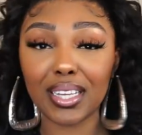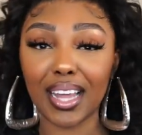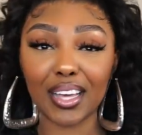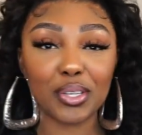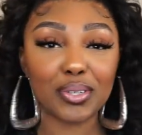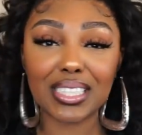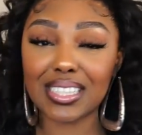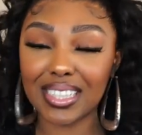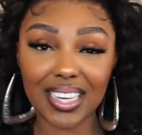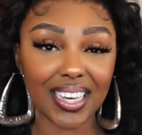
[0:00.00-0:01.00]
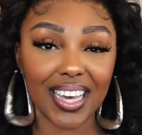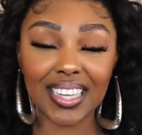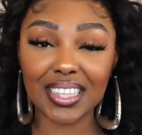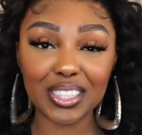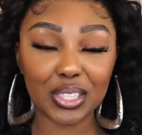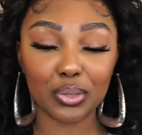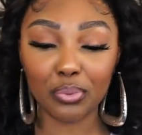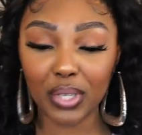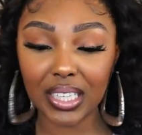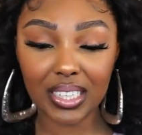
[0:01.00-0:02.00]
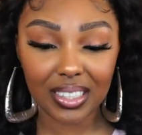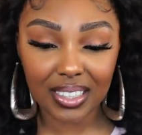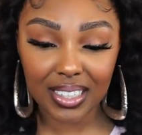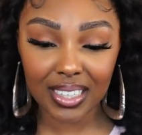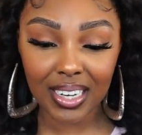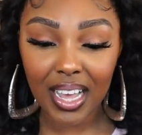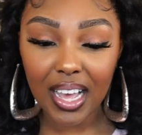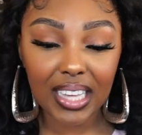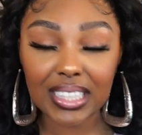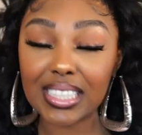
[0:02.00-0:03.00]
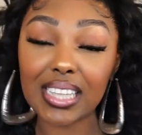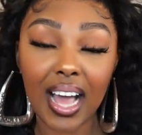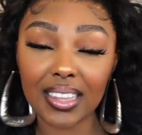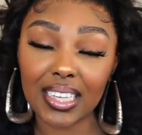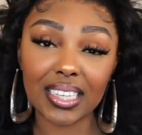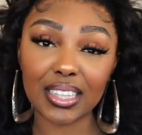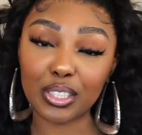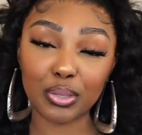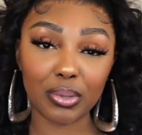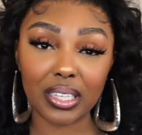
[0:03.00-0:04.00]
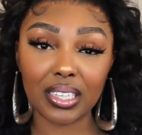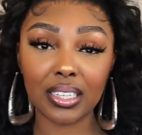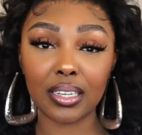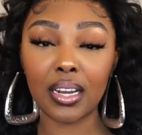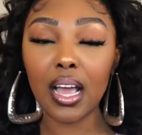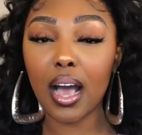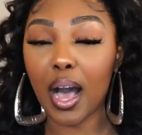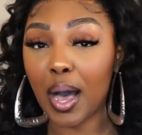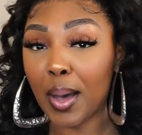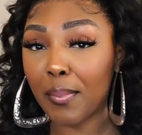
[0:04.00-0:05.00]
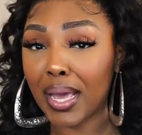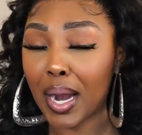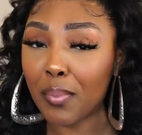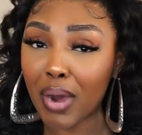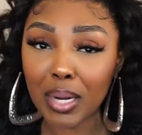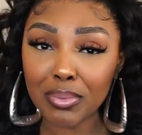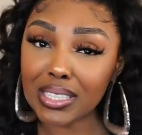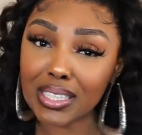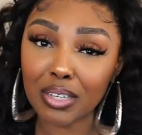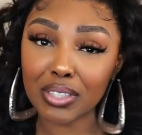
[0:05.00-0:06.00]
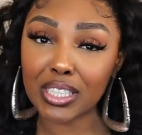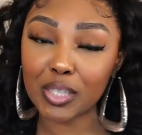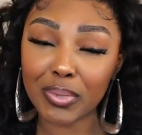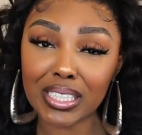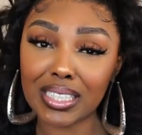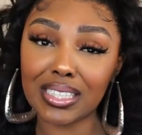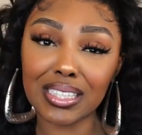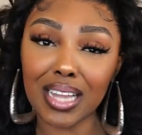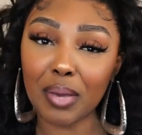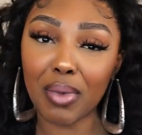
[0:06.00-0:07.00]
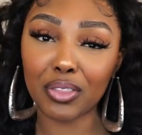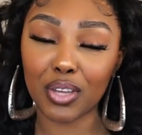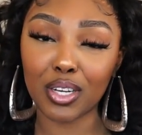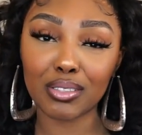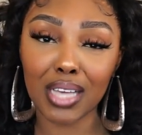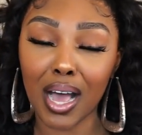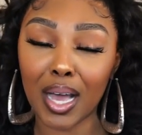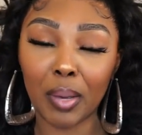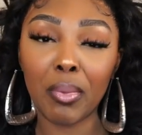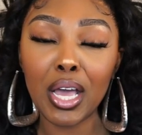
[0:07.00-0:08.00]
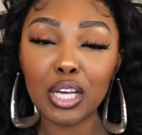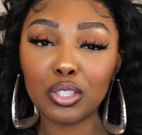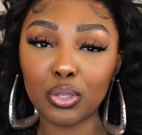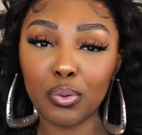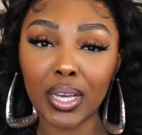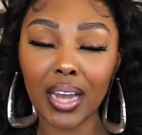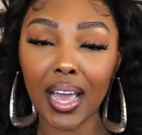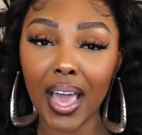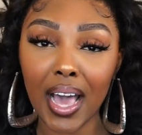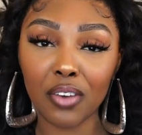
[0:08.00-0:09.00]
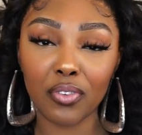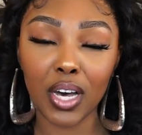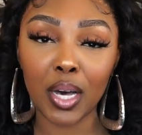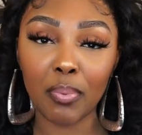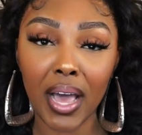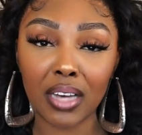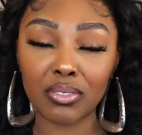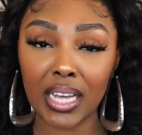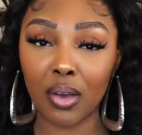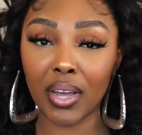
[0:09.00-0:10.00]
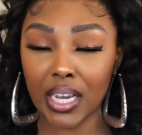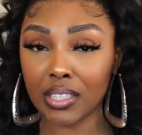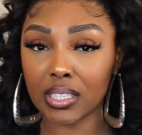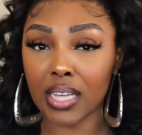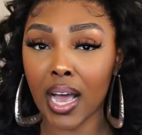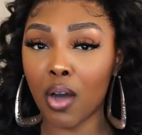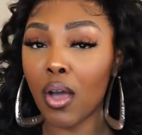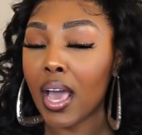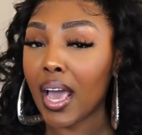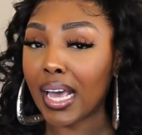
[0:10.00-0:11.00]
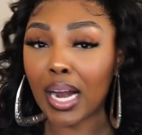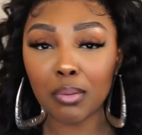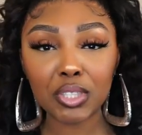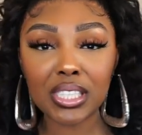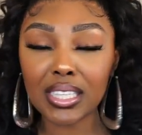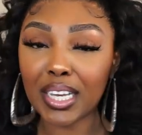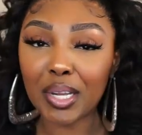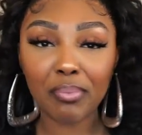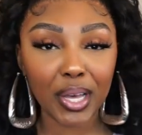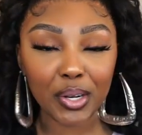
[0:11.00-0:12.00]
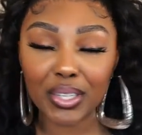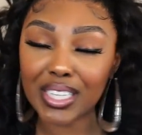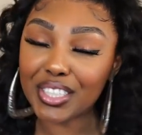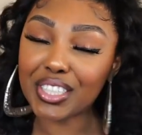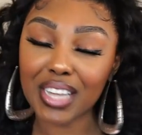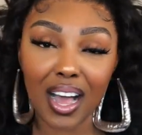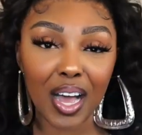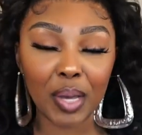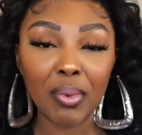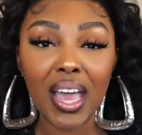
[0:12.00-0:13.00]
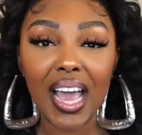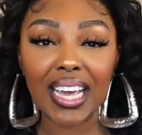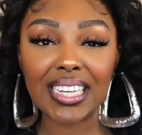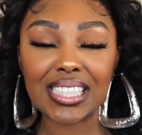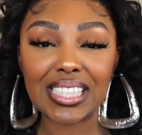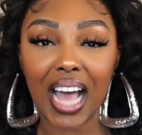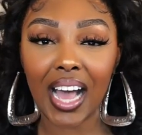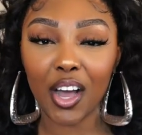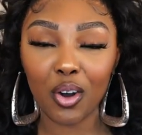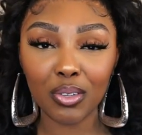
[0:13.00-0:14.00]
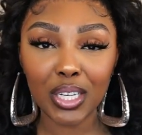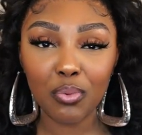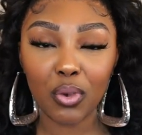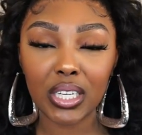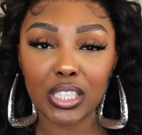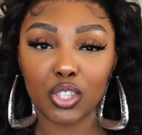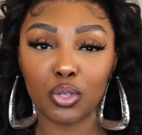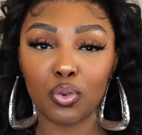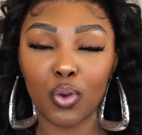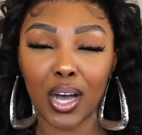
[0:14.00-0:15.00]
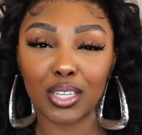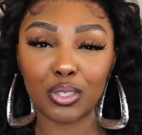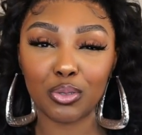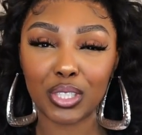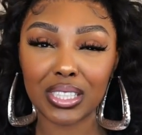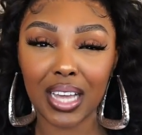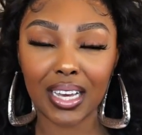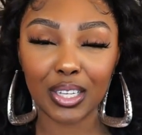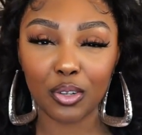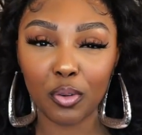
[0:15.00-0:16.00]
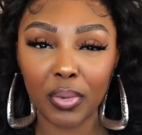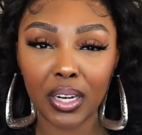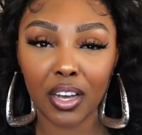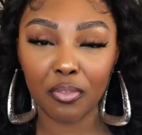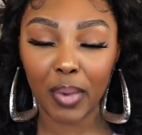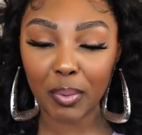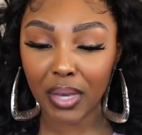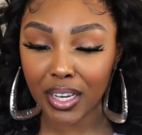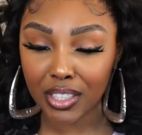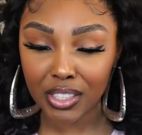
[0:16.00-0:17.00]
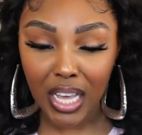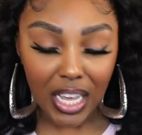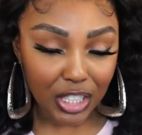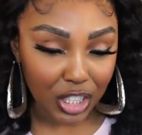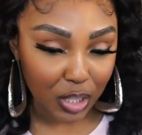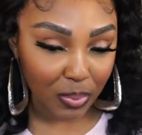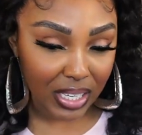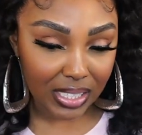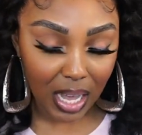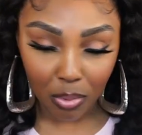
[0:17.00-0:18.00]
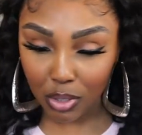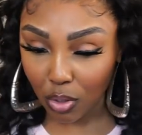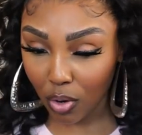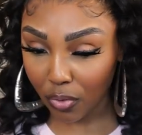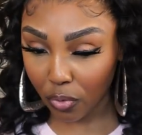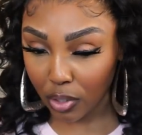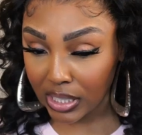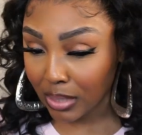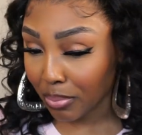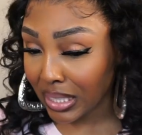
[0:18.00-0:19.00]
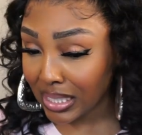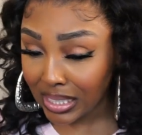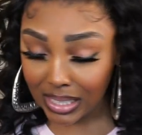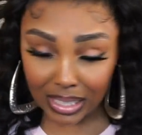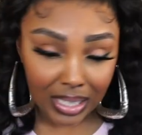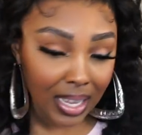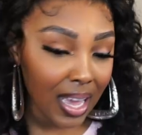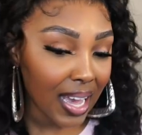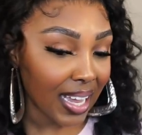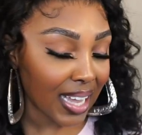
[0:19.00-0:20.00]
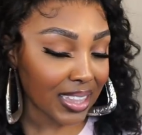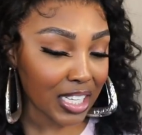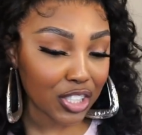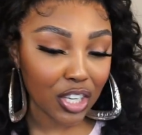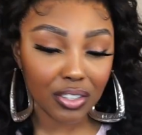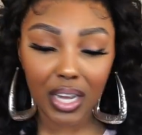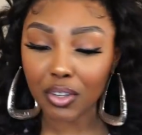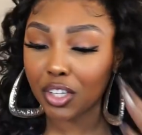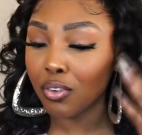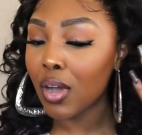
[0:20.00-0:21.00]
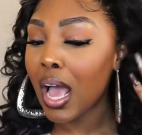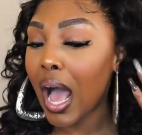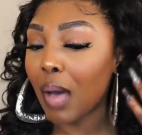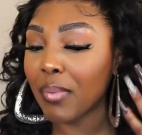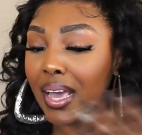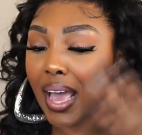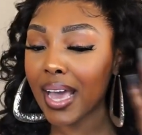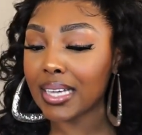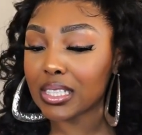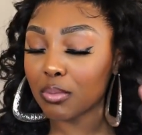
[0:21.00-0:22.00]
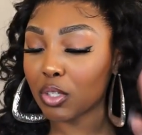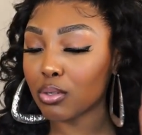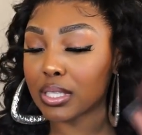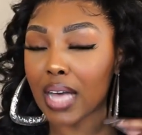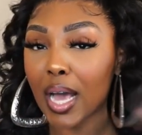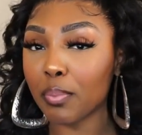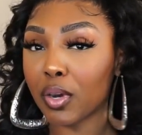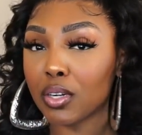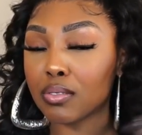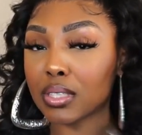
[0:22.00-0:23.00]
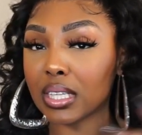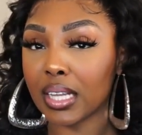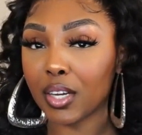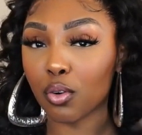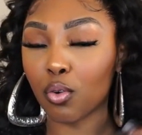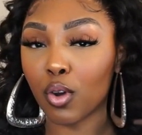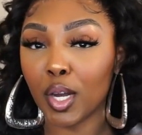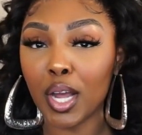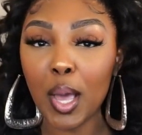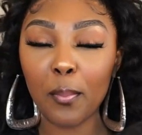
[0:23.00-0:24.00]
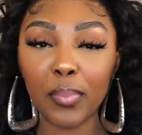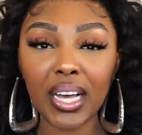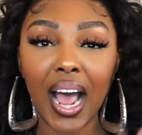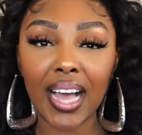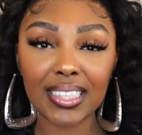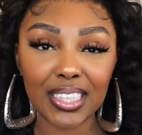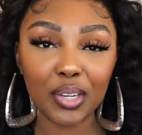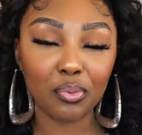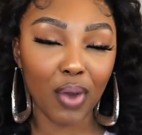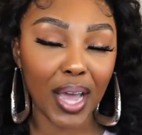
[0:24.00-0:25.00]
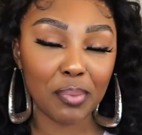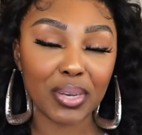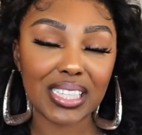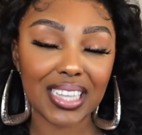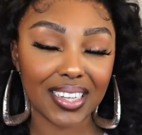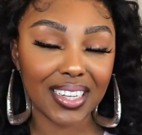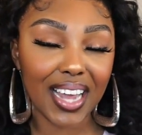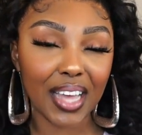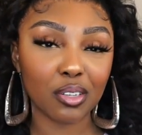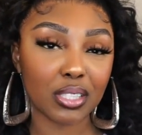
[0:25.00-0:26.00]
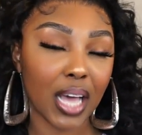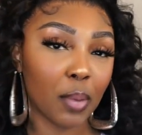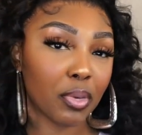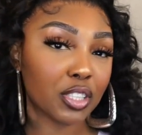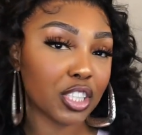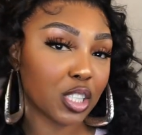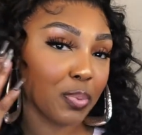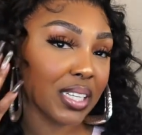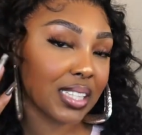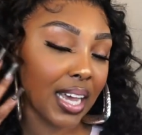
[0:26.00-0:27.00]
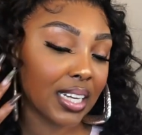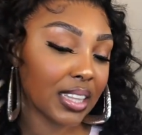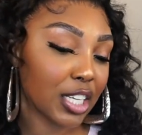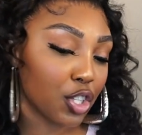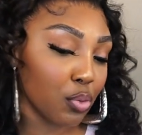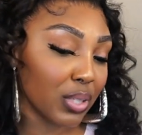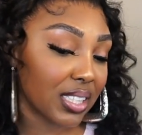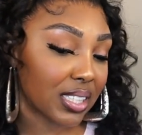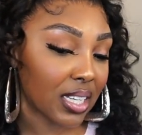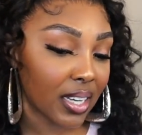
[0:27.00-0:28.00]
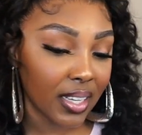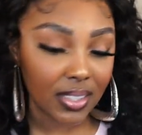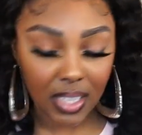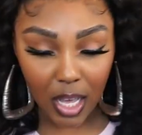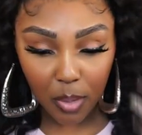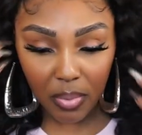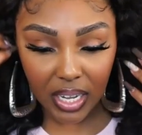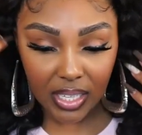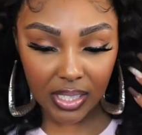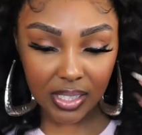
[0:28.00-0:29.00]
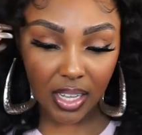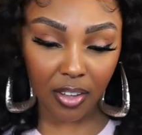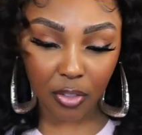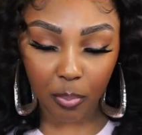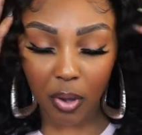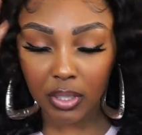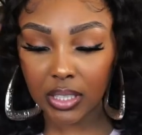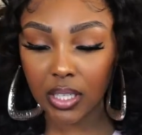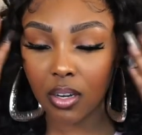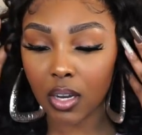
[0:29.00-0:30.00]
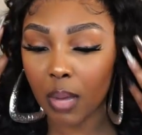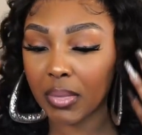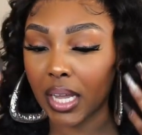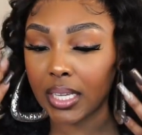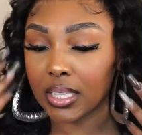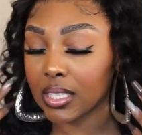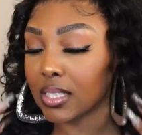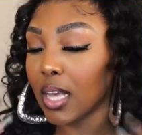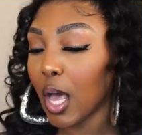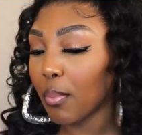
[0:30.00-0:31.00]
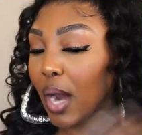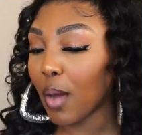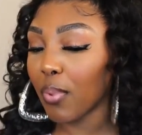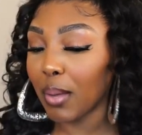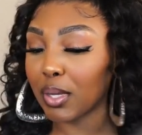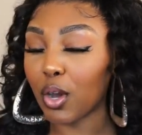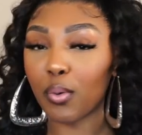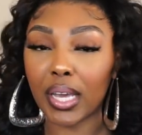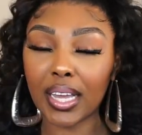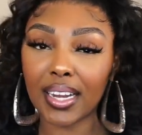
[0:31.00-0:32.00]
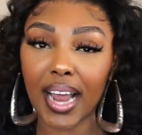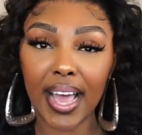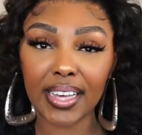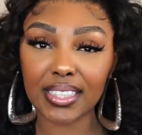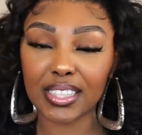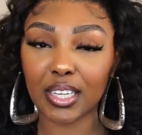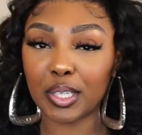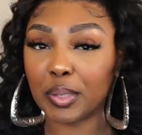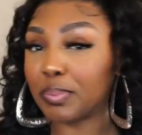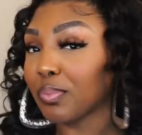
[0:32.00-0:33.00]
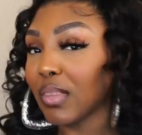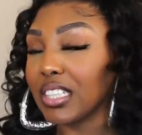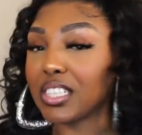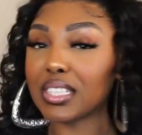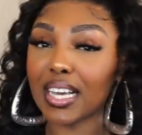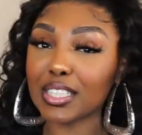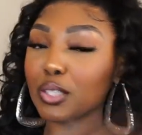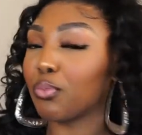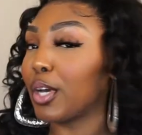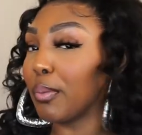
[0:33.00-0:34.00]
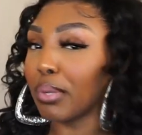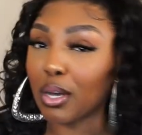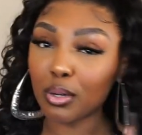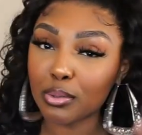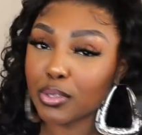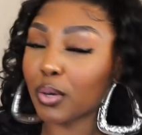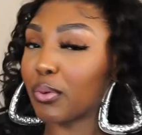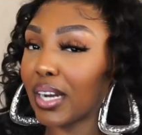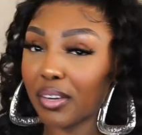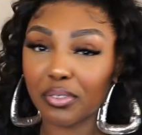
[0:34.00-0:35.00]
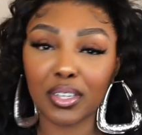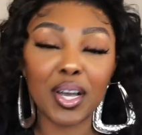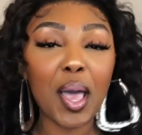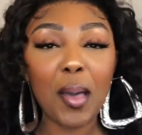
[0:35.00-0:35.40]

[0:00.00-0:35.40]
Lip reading: Like, you can see it looks really good. At least I think it looks really good. And I'm proud of myself, sis, because this is like my third time doing a half up, half down hairstyle, and I'm just getting better each time. And I only wanted to do just like a little bit of baby hairs just because I was going for simplicity, and I think it turned out cute. I may add some little sideburns later on, but I did right because I didn't add no sideburns just because I didn't think you would see it because of the ponytail coming like this. But I'll probably go in and add some just in case the wind blows or whatever.